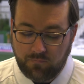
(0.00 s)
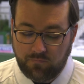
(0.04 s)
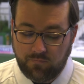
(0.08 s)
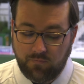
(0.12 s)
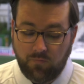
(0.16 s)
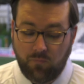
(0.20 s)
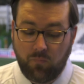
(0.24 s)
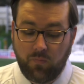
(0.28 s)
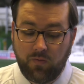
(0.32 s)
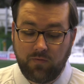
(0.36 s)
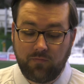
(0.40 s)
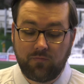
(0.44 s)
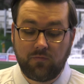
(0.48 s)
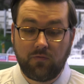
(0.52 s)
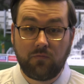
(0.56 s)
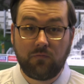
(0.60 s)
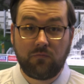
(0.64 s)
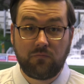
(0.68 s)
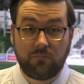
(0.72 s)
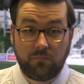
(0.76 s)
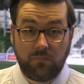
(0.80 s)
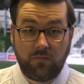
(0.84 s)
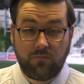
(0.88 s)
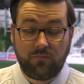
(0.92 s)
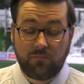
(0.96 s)
Solwanjo
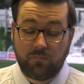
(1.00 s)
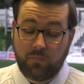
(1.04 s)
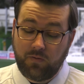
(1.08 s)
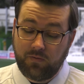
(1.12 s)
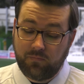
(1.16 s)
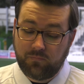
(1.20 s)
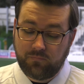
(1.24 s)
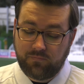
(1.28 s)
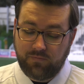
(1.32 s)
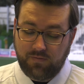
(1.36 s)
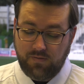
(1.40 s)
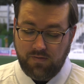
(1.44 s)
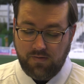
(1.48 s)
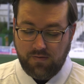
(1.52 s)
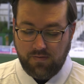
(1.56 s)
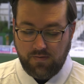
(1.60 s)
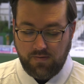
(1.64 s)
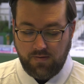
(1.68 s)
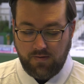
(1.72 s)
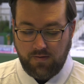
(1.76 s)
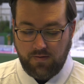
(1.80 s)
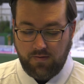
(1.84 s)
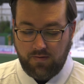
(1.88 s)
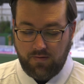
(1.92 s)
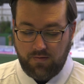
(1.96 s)
Smith's penalty.
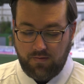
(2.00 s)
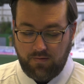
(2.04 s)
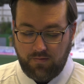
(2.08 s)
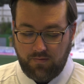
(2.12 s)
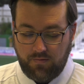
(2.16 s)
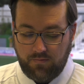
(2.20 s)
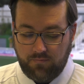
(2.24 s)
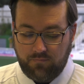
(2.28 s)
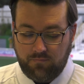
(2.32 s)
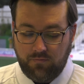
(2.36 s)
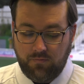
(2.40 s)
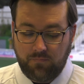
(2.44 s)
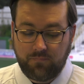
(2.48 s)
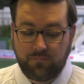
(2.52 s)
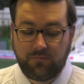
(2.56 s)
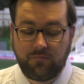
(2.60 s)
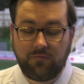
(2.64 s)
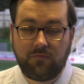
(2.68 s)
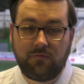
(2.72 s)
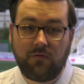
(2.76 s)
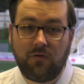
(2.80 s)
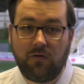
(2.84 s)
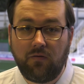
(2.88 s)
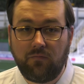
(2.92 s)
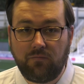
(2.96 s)
A
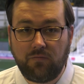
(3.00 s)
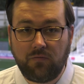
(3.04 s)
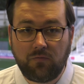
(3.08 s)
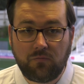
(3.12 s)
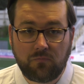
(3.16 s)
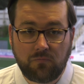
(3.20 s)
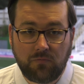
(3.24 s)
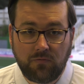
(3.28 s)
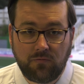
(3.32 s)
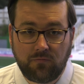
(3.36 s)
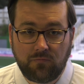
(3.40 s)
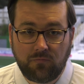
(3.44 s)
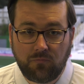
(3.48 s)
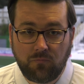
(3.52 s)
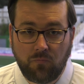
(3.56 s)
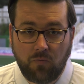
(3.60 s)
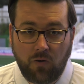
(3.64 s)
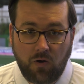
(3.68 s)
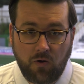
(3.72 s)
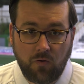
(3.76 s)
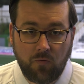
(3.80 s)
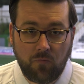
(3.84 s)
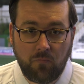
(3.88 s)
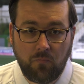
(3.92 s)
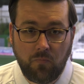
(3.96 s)
topsy-turvy 3-2
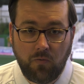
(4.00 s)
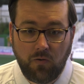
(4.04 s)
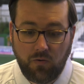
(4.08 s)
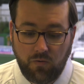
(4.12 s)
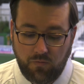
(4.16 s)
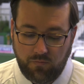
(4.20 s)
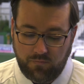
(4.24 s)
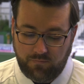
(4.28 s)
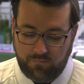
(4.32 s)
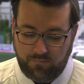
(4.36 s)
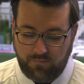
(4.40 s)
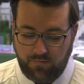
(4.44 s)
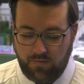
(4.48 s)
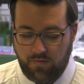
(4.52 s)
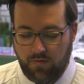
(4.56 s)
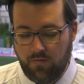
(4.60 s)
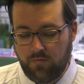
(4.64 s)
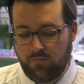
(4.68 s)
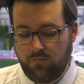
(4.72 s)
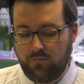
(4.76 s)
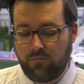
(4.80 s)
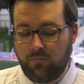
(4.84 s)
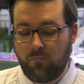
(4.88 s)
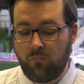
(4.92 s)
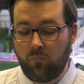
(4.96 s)
home loss
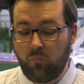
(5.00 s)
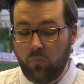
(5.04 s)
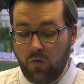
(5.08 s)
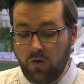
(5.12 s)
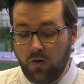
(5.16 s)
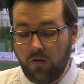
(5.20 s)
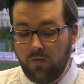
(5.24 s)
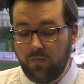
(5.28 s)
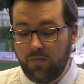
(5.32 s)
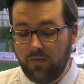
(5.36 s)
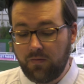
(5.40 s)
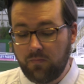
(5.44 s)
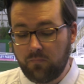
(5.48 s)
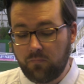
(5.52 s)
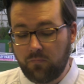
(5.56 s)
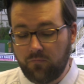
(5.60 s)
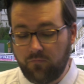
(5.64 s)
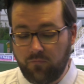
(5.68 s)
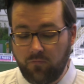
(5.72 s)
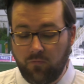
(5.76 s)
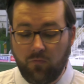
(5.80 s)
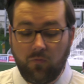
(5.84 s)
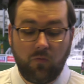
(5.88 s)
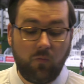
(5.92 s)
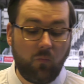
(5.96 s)
to Worthing
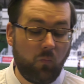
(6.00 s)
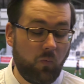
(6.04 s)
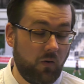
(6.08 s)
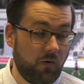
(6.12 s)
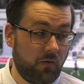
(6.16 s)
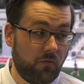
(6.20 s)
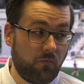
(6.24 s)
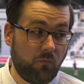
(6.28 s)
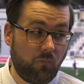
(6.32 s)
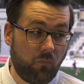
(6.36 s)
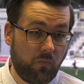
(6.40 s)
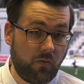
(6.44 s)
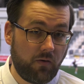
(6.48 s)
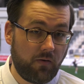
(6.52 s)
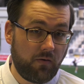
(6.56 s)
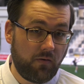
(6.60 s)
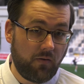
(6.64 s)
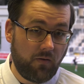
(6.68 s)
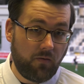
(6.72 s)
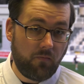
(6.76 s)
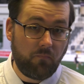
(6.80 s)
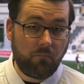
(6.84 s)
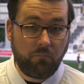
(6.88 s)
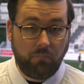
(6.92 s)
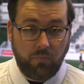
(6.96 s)
before a 1-0 win
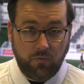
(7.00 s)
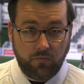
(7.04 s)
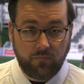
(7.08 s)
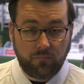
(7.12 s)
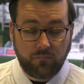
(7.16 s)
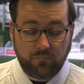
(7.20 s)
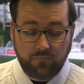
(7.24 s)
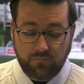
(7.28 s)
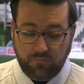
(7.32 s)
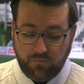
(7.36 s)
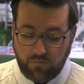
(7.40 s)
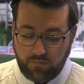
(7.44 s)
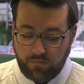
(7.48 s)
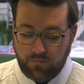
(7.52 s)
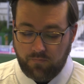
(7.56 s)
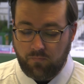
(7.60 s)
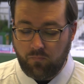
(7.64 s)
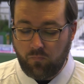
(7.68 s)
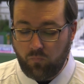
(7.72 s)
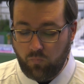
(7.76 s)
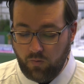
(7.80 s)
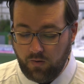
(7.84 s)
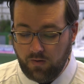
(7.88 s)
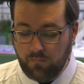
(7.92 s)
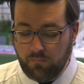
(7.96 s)
at bottom side
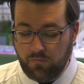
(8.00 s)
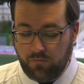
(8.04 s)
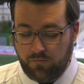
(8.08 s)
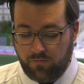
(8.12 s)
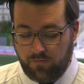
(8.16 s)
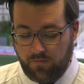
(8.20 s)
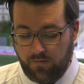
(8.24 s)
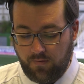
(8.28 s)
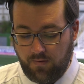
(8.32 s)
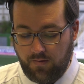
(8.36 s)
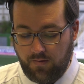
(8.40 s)
Weymouth.